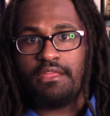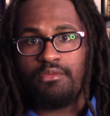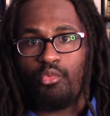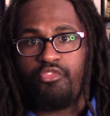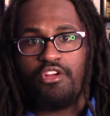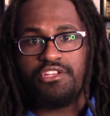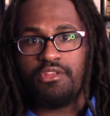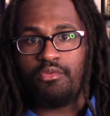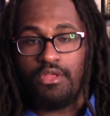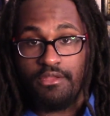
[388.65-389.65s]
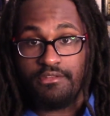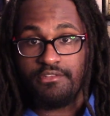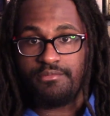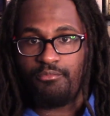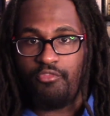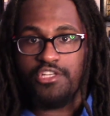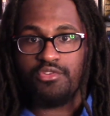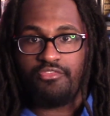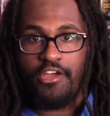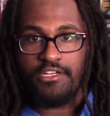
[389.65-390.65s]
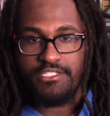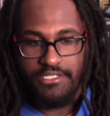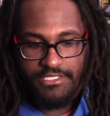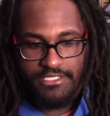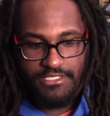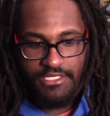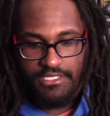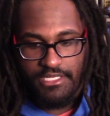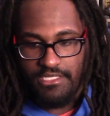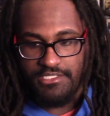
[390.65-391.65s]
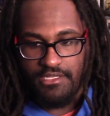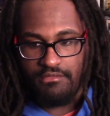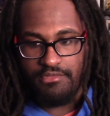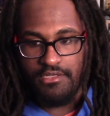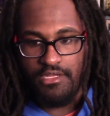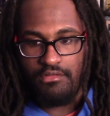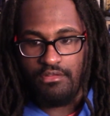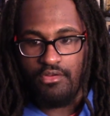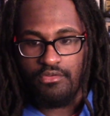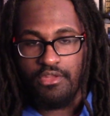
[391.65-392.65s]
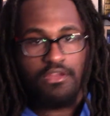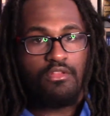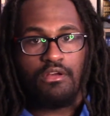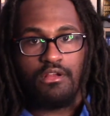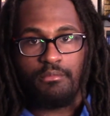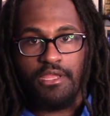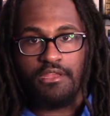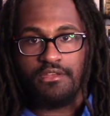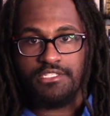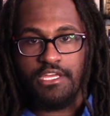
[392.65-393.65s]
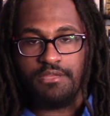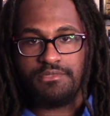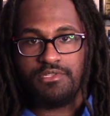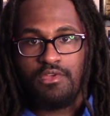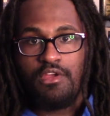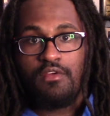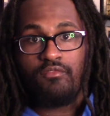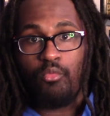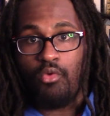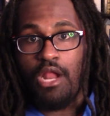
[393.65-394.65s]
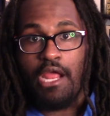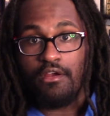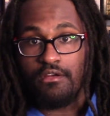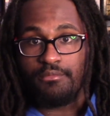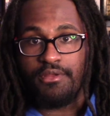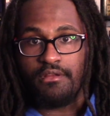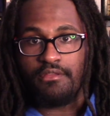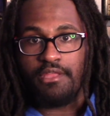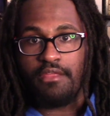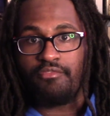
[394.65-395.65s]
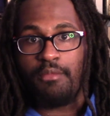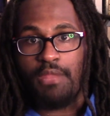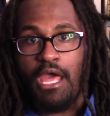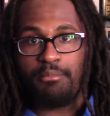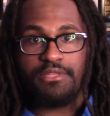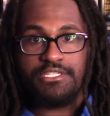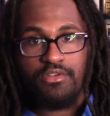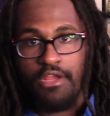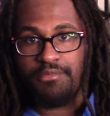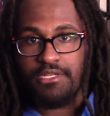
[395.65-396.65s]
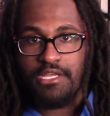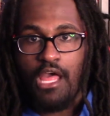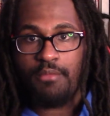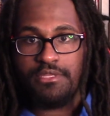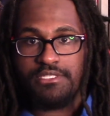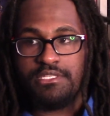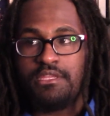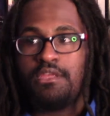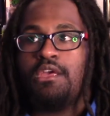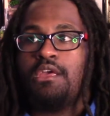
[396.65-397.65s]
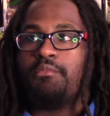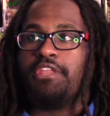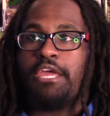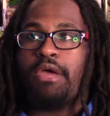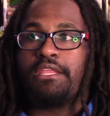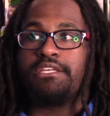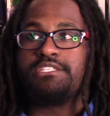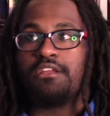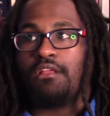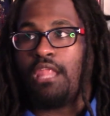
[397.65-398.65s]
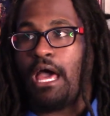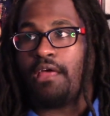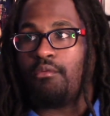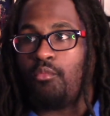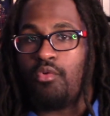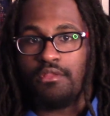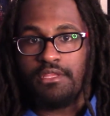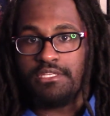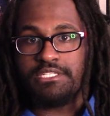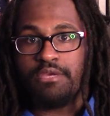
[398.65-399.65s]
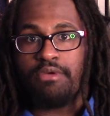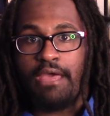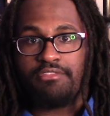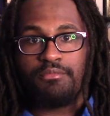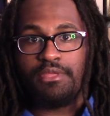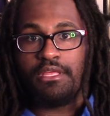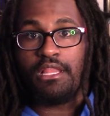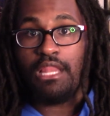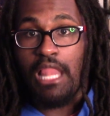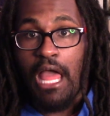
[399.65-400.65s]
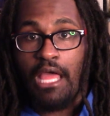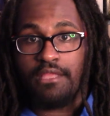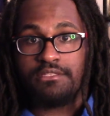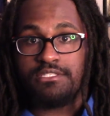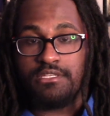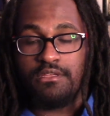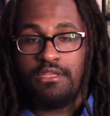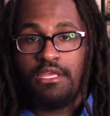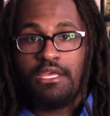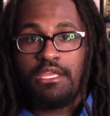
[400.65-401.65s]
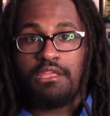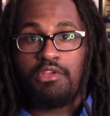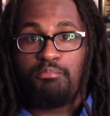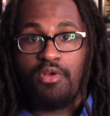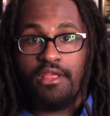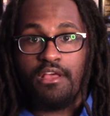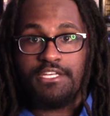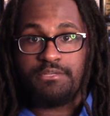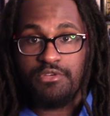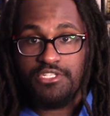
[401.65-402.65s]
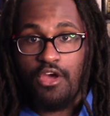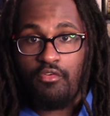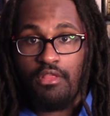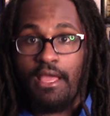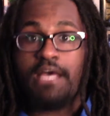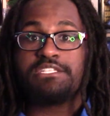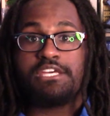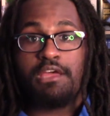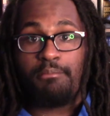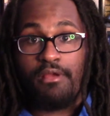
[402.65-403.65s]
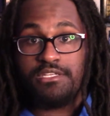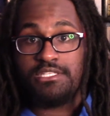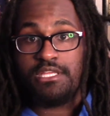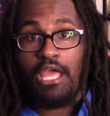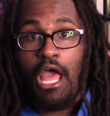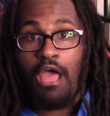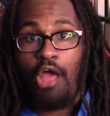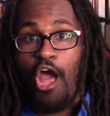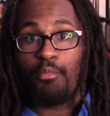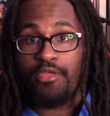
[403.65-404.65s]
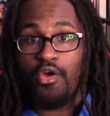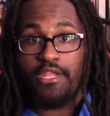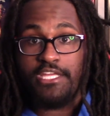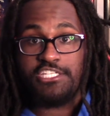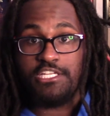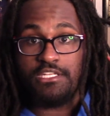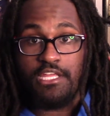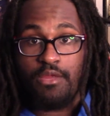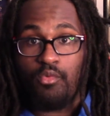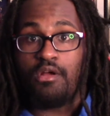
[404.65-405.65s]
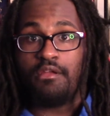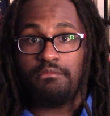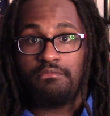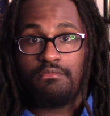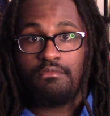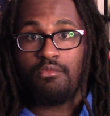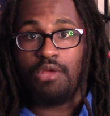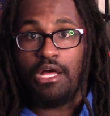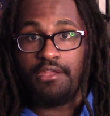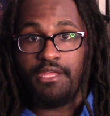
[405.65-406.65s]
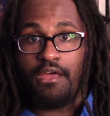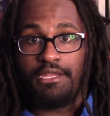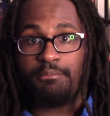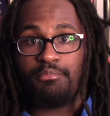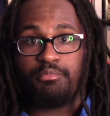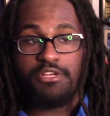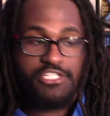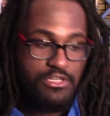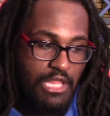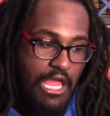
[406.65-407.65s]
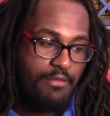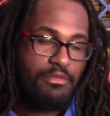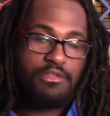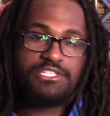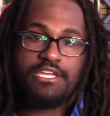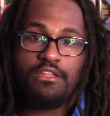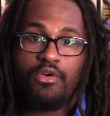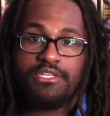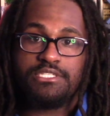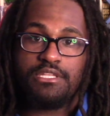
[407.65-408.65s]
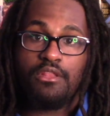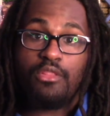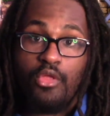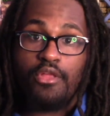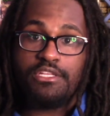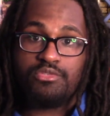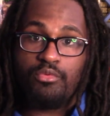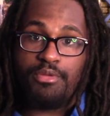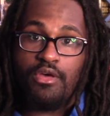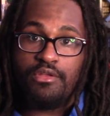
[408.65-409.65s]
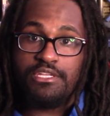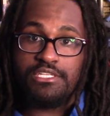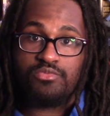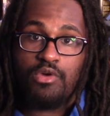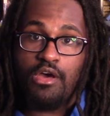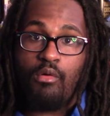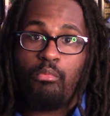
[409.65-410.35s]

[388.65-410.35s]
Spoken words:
Well, the Virtua Fighter series is dead now, so they're no longer making those games, from what I heard. Apparently, if I'm not, please correct me in the comments. But they would have to consider a lot more things. It would have to be a lot to bring customers over. Like I said, personally, I'll be on that shit day one, without a doubt, and I'm pretty sure a lot of Sega loyalists will be on it as well.